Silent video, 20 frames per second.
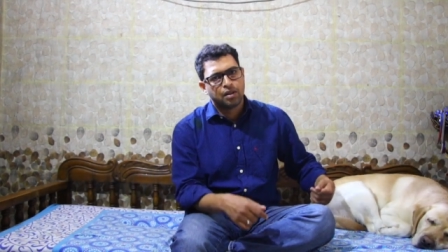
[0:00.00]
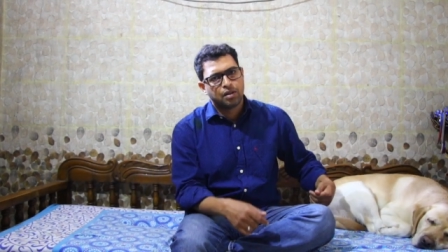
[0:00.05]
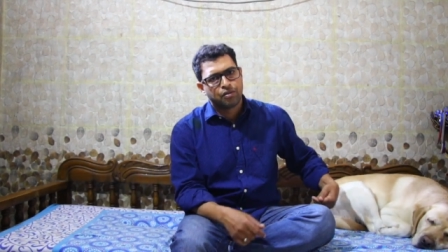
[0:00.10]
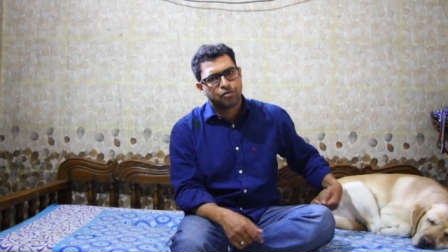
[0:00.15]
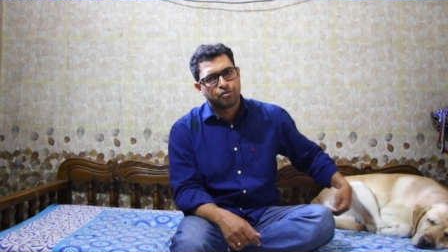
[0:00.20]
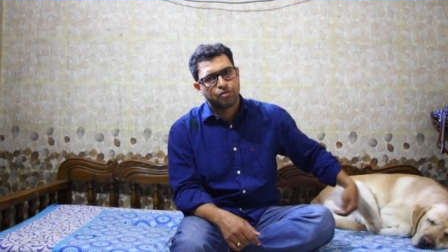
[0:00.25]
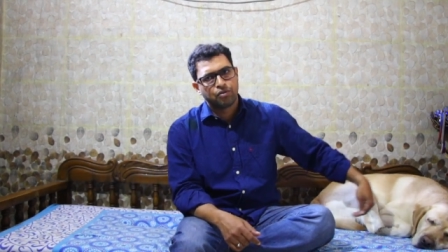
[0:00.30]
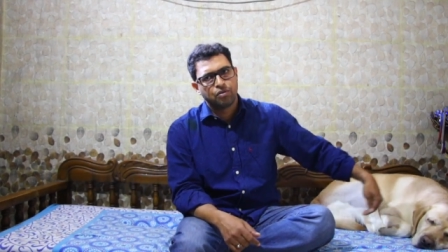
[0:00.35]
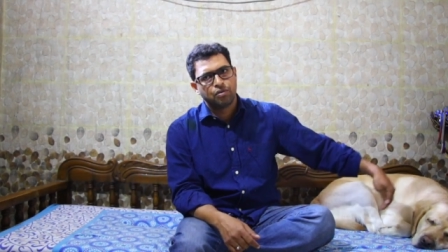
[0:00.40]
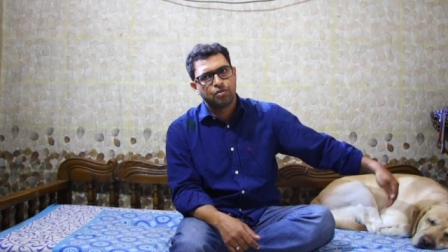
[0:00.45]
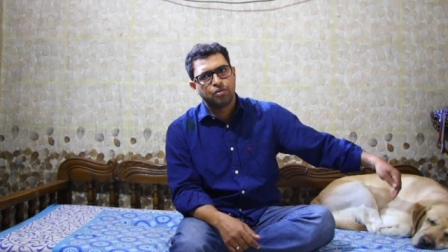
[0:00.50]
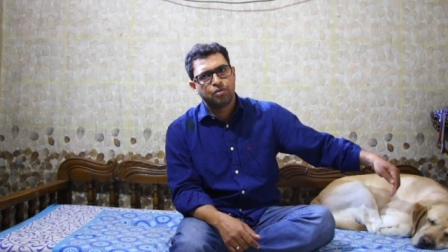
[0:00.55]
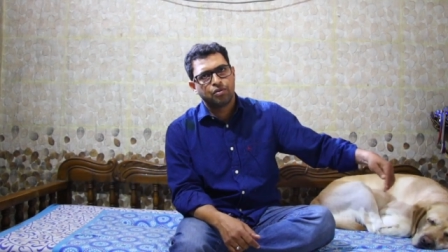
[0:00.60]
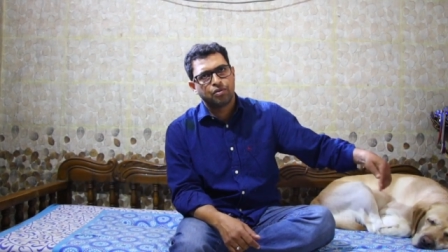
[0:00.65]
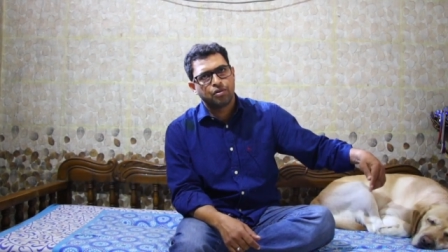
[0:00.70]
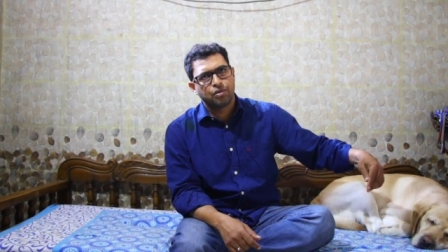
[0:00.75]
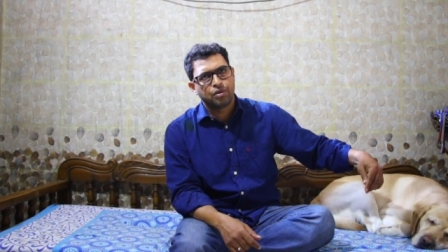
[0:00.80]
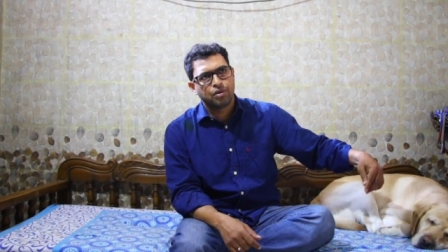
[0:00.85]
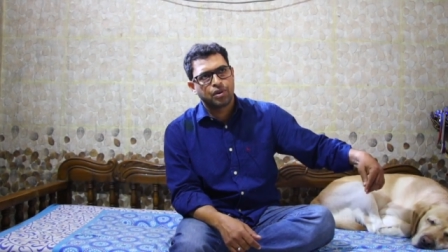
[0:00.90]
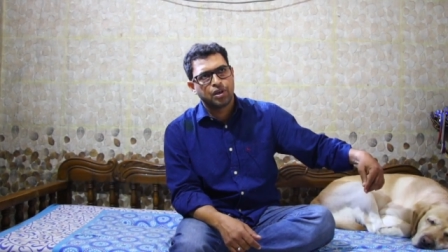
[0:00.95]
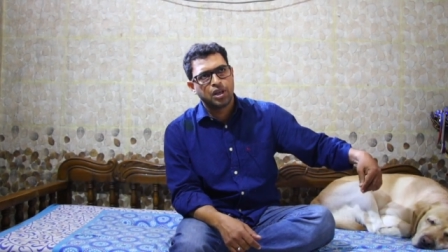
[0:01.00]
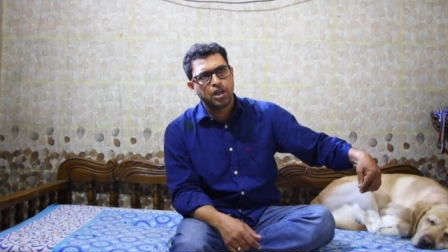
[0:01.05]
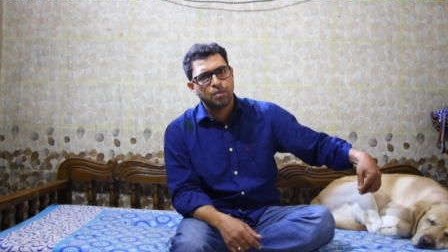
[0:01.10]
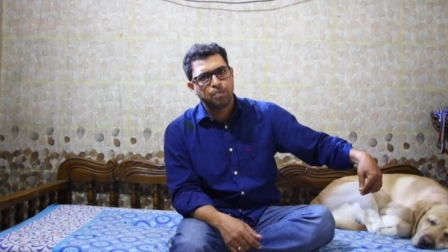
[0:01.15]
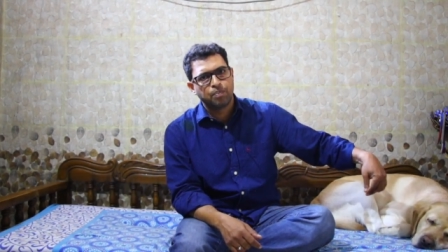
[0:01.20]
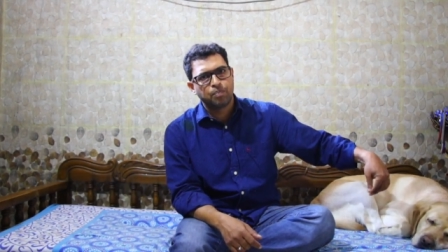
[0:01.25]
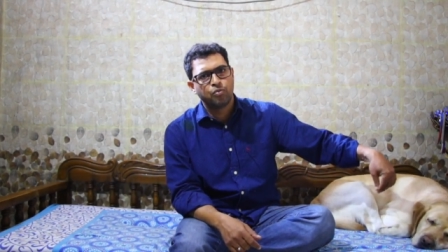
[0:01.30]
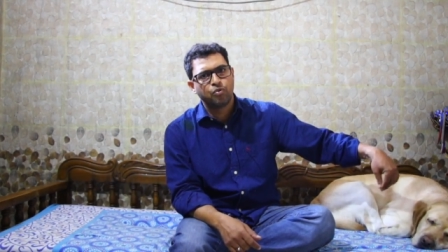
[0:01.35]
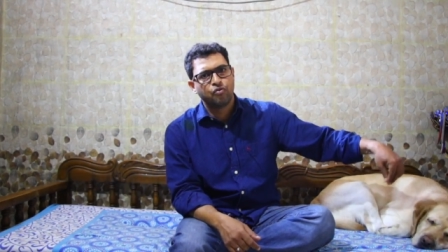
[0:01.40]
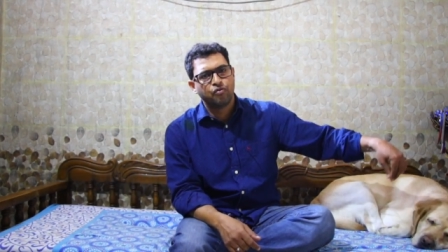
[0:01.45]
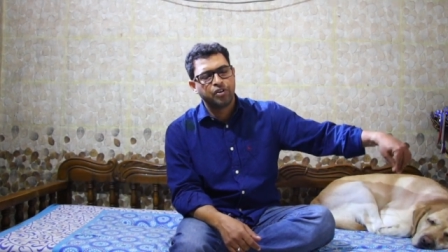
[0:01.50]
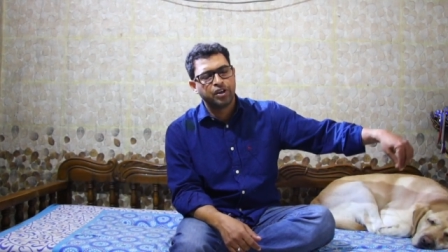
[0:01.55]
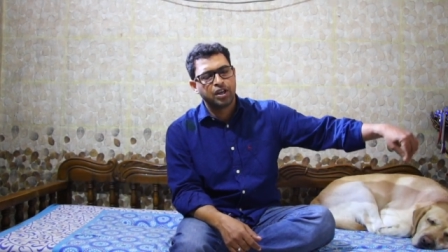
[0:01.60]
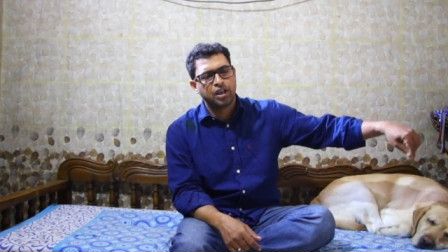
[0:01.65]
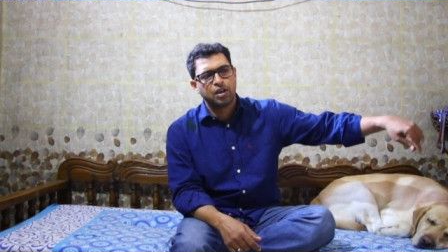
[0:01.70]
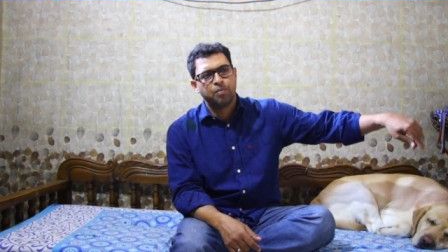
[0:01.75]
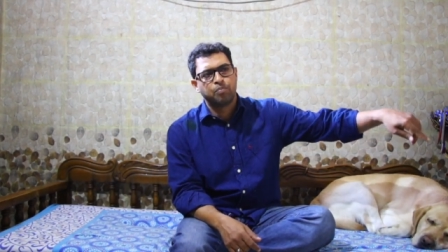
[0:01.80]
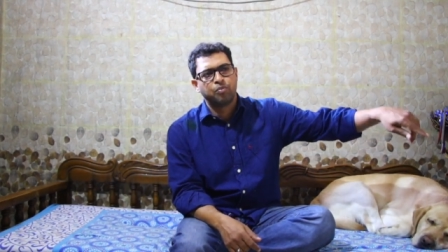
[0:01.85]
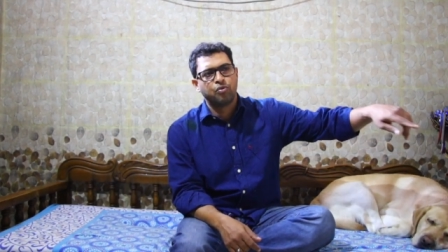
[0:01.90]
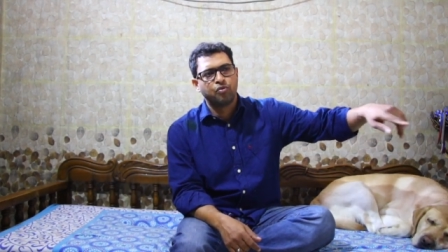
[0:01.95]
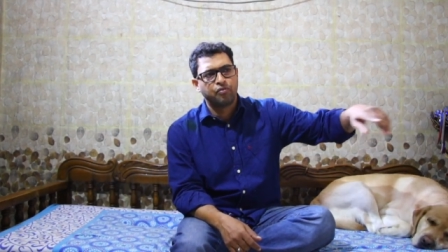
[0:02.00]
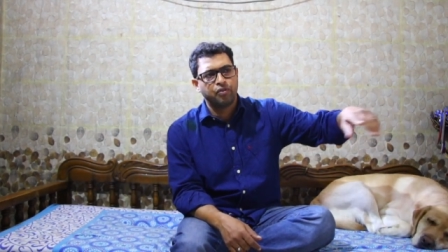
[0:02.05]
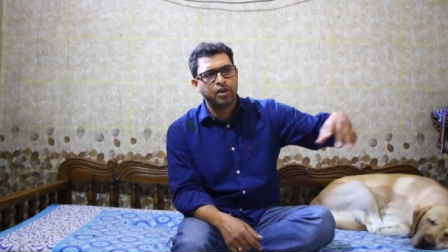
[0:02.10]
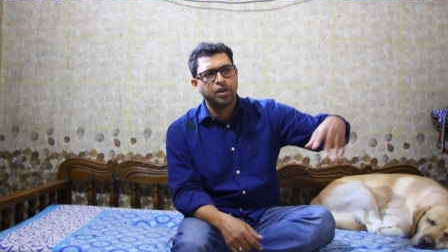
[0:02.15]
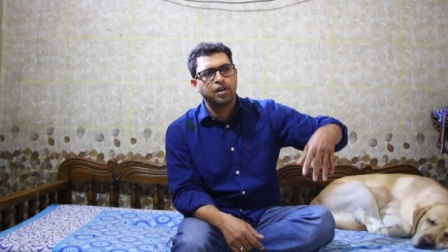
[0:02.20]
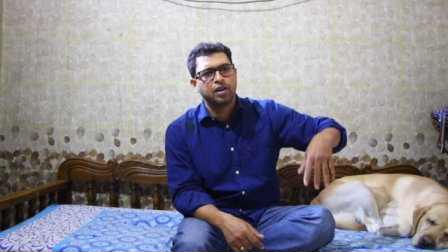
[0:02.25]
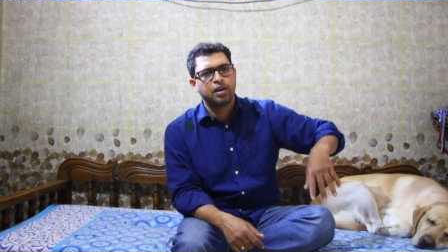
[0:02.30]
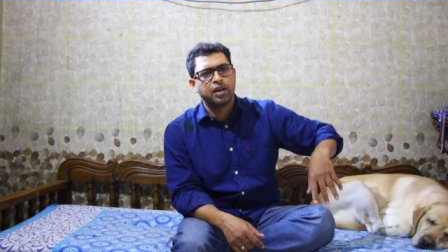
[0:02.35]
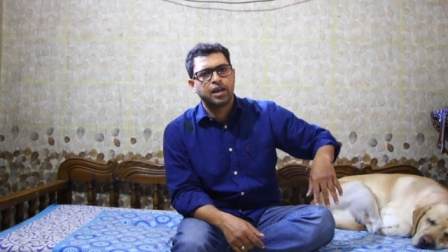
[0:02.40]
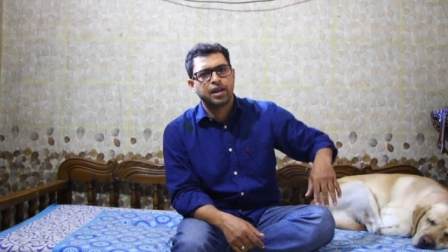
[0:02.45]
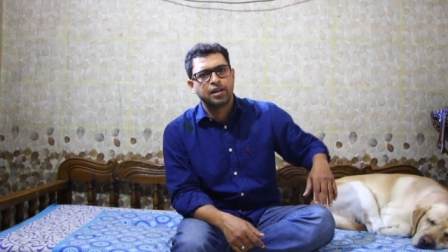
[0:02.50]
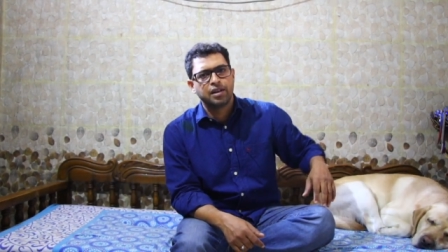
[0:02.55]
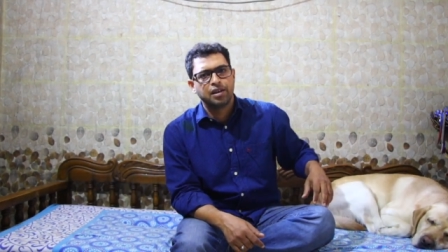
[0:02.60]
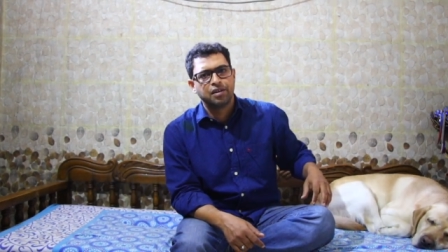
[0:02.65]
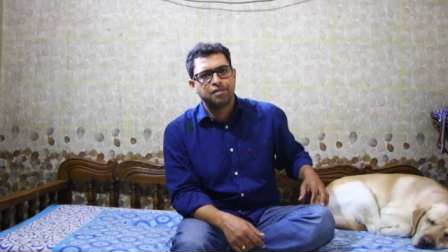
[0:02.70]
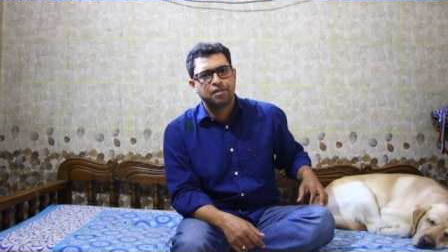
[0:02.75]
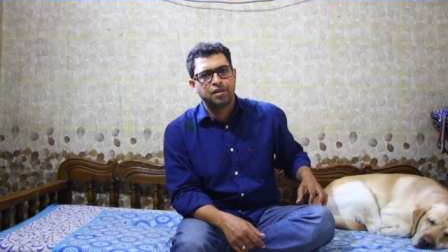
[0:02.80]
So keep moving like this.